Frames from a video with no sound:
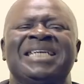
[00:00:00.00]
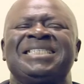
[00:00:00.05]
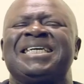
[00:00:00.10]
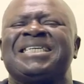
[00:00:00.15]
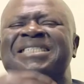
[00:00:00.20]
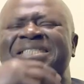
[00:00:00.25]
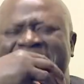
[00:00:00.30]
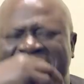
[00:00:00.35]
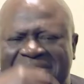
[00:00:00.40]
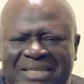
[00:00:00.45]

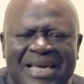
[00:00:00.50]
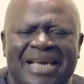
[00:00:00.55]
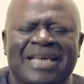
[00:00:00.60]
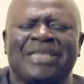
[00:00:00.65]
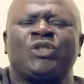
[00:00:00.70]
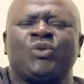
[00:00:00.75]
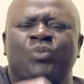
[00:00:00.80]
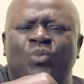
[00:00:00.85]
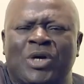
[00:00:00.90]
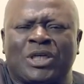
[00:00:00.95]
The
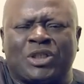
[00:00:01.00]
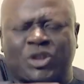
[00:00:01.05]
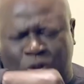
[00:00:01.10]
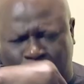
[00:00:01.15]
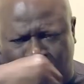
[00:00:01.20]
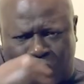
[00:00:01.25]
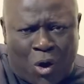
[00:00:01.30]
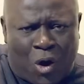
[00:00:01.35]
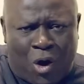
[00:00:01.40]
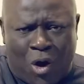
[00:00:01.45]
things which
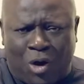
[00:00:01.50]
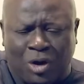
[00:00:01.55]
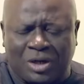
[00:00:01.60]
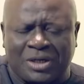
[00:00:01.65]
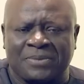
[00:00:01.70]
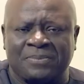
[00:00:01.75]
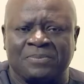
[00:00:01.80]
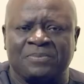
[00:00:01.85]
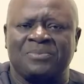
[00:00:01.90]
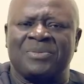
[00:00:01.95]

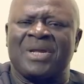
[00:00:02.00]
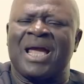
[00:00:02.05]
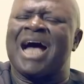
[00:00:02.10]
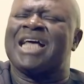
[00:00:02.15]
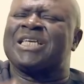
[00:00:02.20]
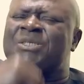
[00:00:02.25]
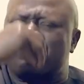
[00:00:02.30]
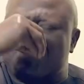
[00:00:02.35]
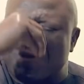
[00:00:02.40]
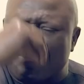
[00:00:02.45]
God
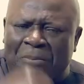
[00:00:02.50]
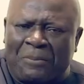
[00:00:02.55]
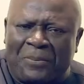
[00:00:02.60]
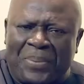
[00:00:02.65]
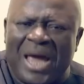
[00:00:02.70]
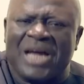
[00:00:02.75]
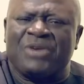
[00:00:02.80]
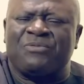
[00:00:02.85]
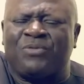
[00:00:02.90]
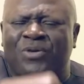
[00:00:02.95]
has
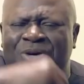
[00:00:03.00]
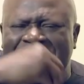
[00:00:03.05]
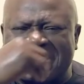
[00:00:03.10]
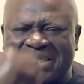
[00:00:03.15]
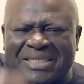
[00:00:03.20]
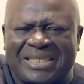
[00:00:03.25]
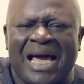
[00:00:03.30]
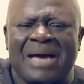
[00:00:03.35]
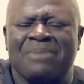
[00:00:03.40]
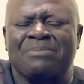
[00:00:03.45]
prepared for
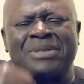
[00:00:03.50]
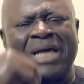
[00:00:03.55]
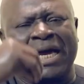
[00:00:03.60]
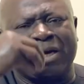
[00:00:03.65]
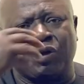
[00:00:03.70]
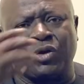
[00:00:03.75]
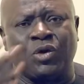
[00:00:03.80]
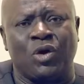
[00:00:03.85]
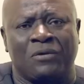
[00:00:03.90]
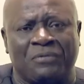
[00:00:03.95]
them
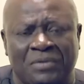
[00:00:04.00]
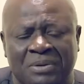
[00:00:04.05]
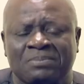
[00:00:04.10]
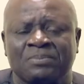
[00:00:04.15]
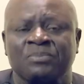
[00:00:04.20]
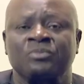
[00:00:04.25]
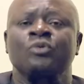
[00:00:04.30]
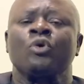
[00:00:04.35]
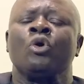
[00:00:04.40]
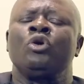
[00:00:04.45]
that love him.